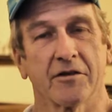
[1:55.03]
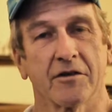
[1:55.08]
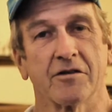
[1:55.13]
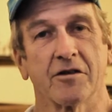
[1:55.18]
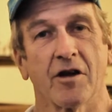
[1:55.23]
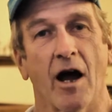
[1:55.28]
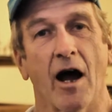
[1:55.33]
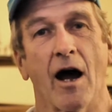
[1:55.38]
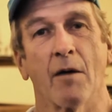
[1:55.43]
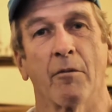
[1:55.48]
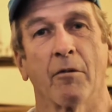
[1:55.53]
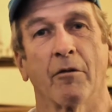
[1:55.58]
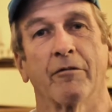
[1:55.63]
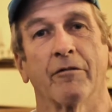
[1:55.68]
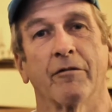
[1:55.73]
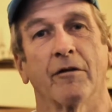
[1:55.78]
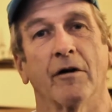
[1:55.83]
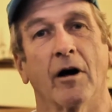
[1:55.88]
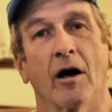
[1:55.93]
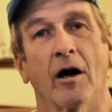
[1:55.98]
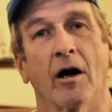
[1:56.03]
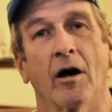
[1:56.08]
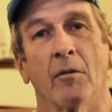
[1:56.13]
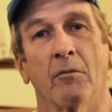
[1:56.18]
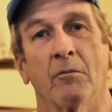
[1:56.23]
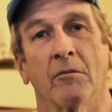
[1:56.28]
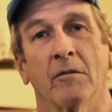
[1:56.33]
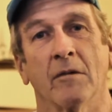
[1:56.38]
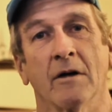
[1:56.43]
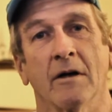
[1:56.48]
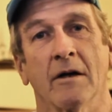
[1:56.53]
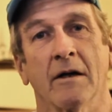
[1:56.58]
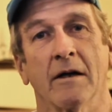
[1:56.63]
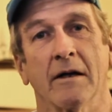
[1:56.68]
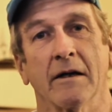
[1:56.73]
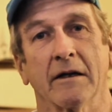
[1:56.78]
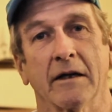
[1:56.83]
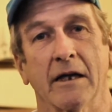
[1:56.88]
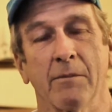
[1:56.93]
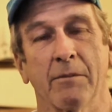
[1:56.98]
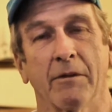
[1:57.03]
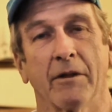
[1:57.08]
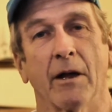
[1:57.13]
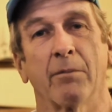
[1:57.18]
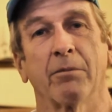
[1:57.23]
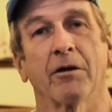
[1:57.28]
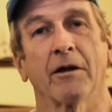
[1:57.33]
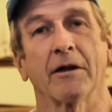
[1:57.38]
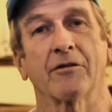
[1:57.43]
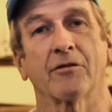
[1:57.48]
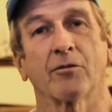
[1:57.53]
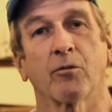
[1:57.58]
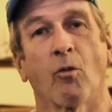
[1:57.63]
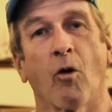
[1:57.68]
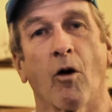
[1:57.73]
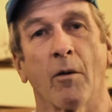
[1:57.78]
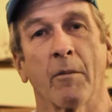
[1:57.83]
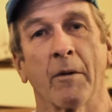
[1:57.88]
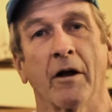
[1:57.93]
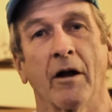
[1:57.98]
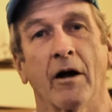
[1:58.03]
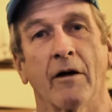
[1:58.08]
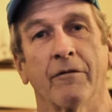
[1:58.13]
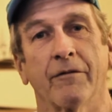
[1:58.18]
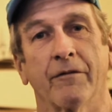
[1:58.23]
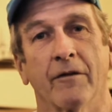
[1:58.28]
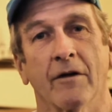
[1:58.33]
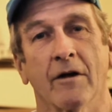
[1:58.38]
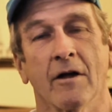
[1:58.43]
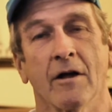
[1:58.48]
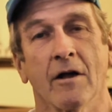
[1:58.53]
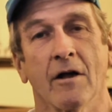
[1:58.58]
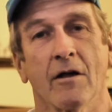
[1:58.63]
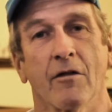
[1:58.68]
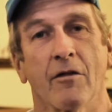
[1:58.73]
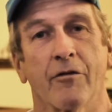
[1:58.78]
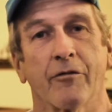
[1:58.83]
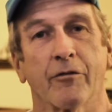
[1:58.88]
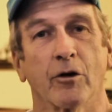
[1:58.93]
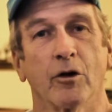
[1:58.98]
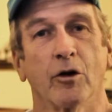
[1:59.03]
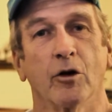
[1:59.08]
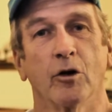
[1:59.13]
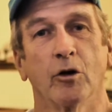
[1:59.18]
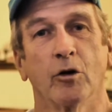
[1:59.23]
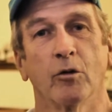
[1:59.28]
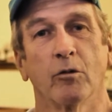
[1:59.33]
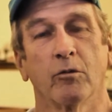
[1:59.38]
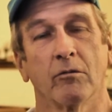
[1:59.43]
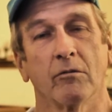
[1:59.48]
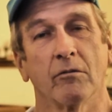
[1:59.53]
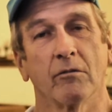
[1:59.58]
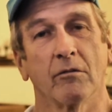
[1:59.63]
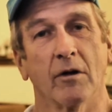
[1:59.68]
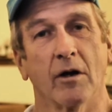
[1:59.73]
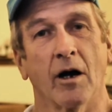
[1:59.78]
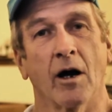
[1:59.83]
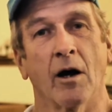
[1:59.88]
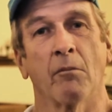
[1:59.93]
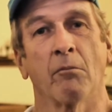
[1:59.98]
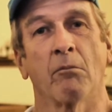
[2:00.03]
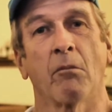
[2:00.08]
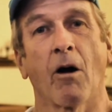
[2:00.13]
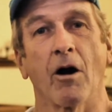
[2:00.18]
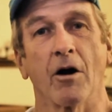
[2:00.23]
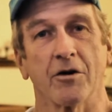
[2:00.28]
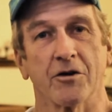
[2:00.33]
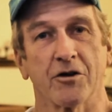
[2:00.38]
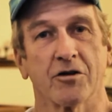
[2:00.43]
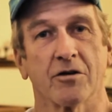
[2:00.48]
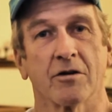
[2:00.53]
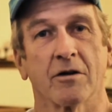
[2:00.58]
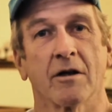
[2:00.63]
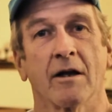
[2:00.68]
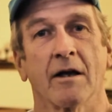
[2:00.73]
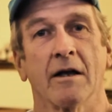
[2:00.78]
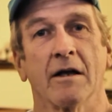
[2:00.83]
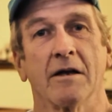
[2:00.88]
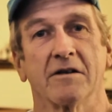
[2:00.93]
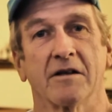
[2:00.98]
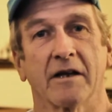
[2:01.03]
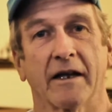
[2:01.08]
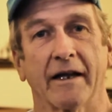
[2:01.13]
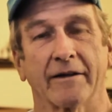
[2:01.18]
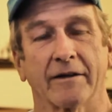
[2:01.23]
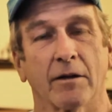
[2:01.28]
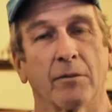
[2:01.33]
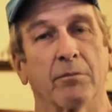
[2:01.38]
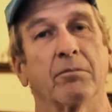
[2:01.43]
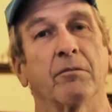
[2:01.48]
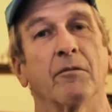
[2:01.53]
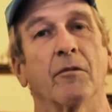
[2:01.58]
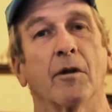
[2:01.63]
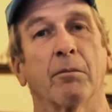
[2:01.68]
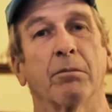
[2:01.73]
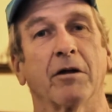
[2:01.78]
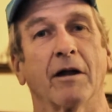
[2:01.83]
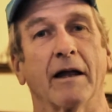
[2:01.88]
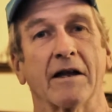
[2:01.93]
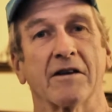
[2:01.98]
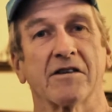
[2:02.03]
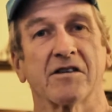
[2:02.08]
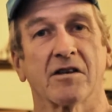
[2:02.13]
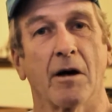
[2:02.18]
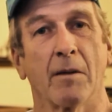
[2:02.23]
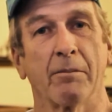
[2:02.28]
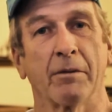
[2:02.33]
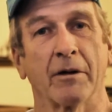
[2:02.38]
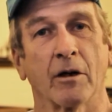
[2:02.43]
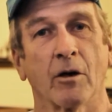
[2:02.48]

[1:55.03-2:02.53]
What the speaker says: the job of keeping that place warm enough through March to get the plants up and